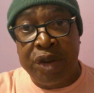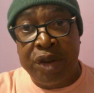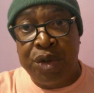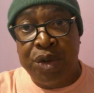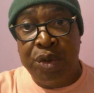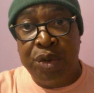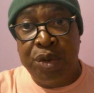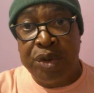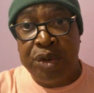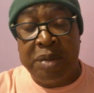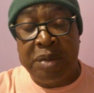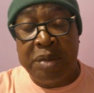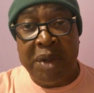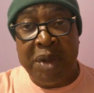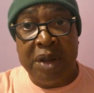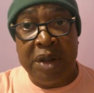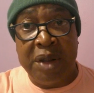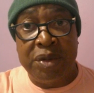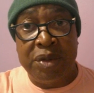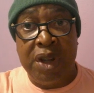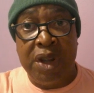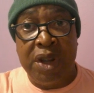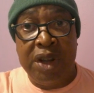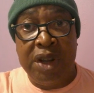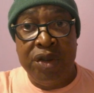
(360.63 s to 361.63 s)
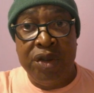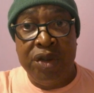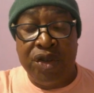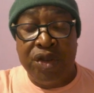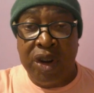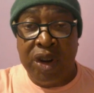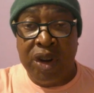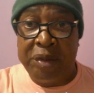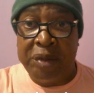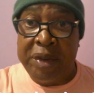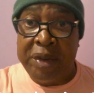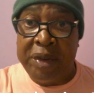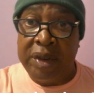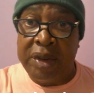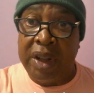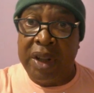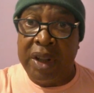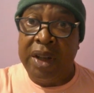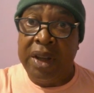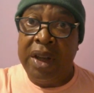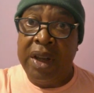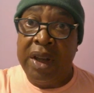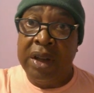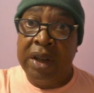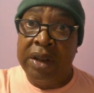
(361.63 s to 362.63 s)
and I talked about
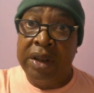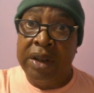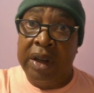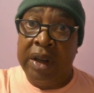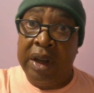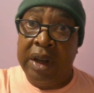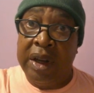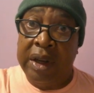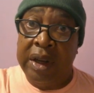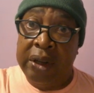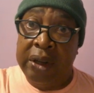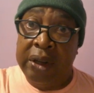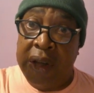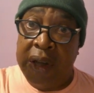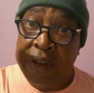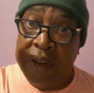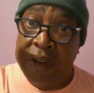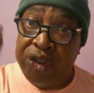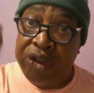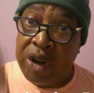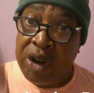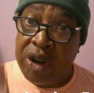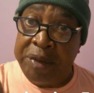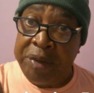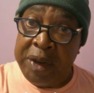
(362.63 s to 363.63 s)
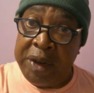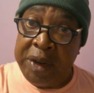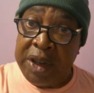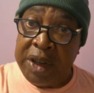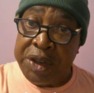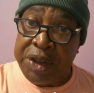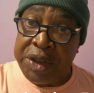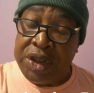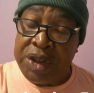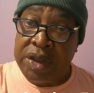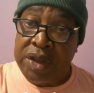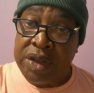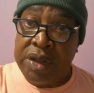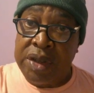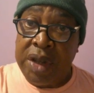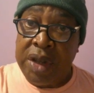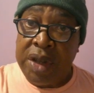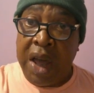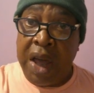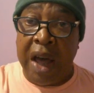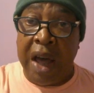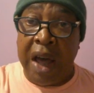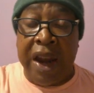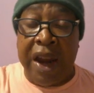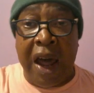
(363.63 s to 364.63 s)
driving and driving
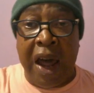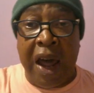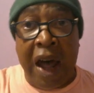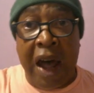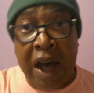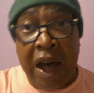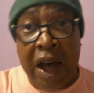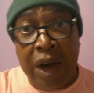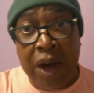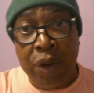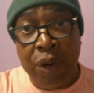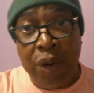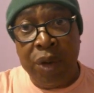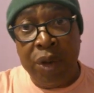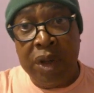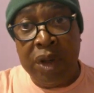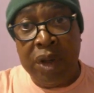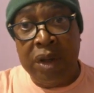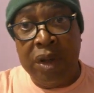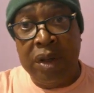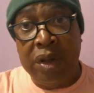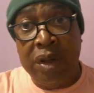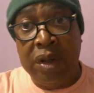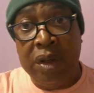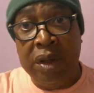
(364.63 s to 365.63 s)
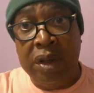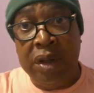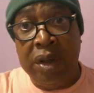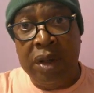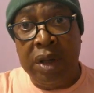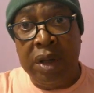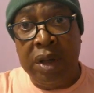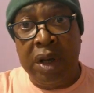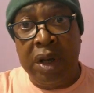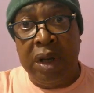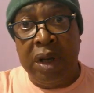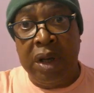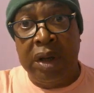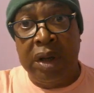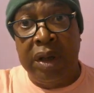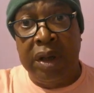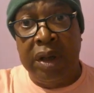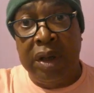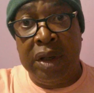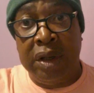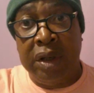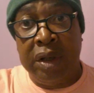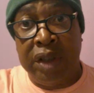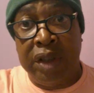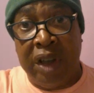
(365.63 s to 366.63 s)
license and how
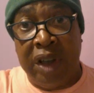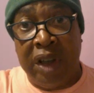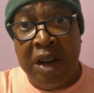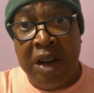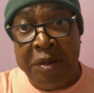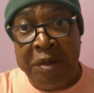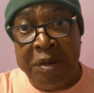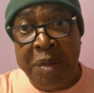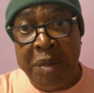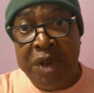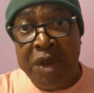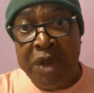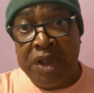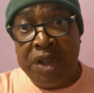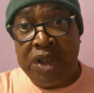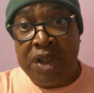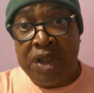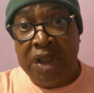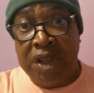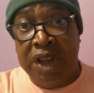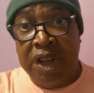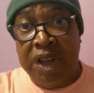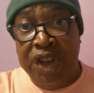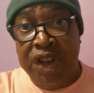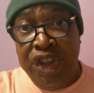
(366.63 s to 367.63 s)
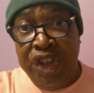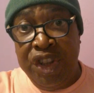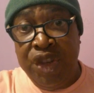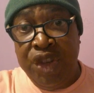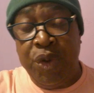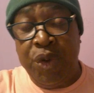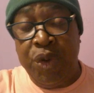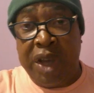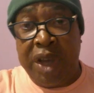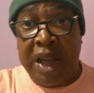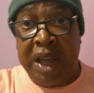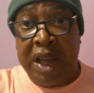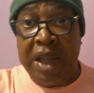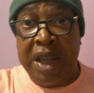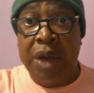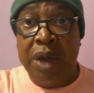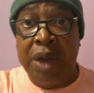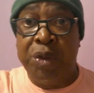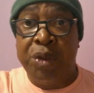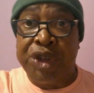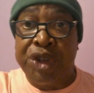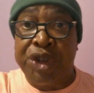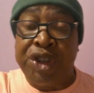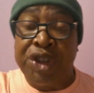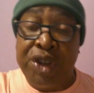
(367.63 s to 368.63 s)
the government in the
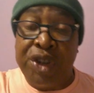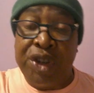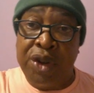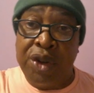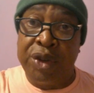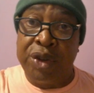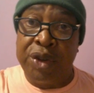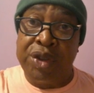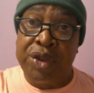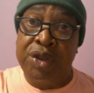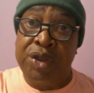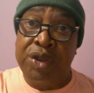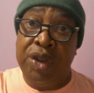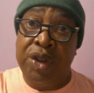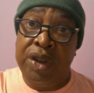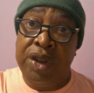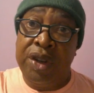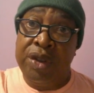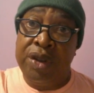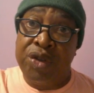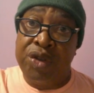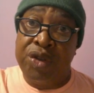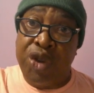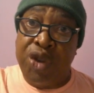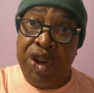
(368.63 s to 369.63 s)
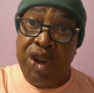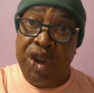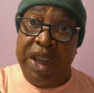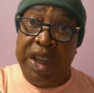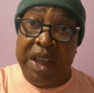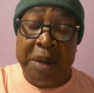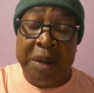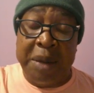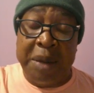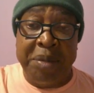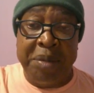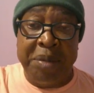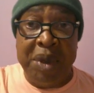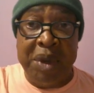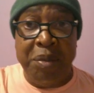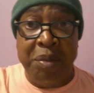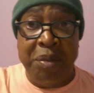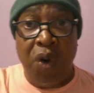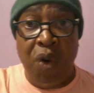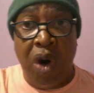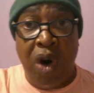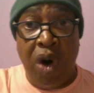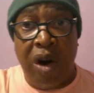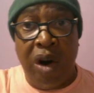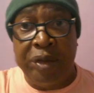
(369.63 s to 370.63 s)
UK will start to try and get
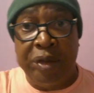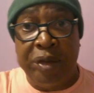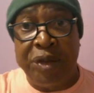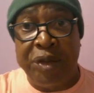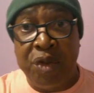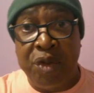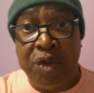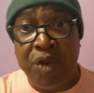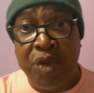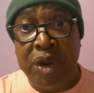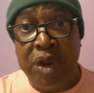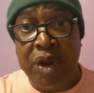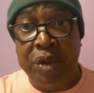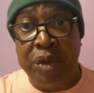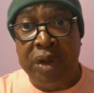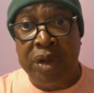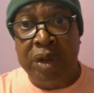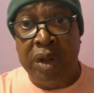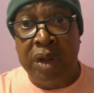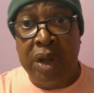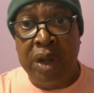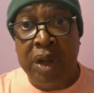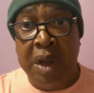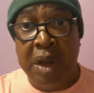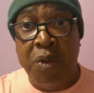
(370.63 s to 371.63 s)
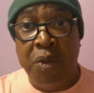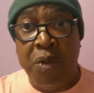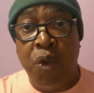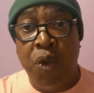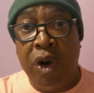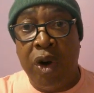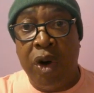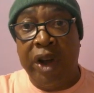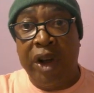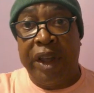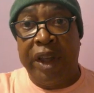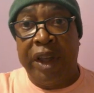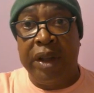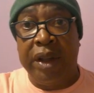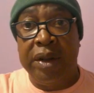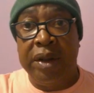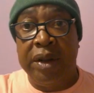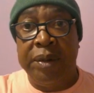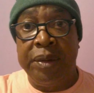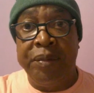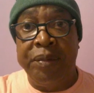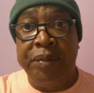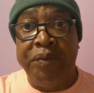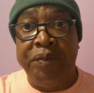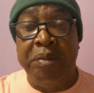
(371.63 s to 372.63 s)
people off the road. Why?
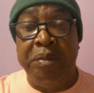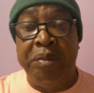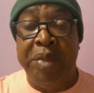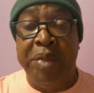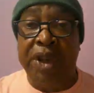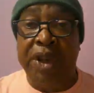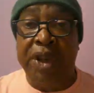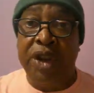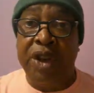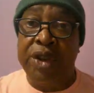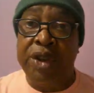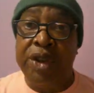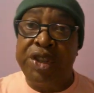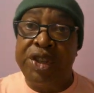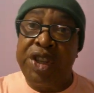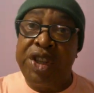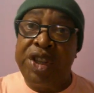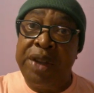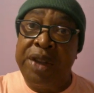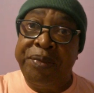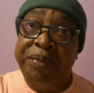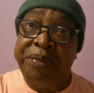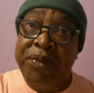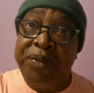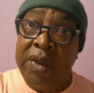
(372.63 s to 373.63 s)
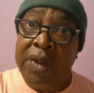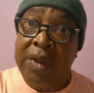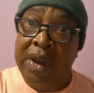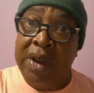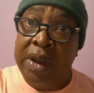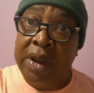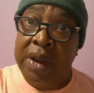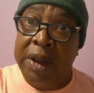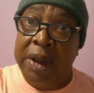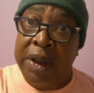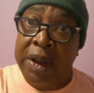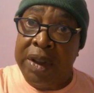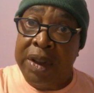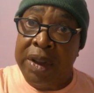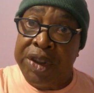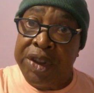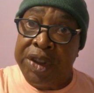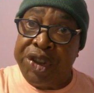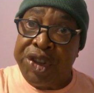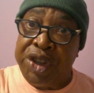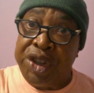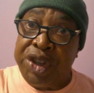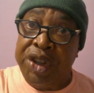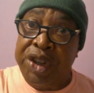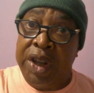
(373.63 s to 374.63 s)
Because
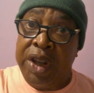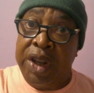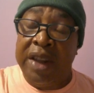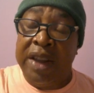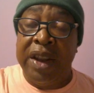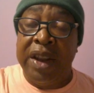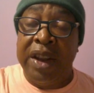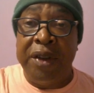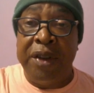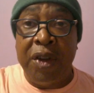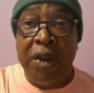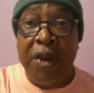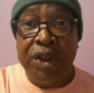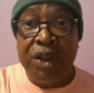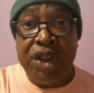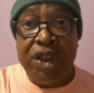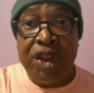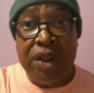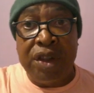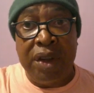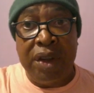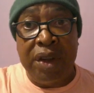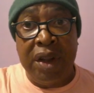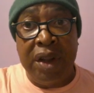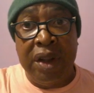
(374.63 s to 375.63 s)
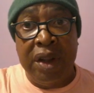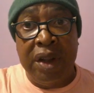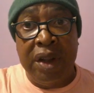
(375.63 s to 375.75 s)
you see, they got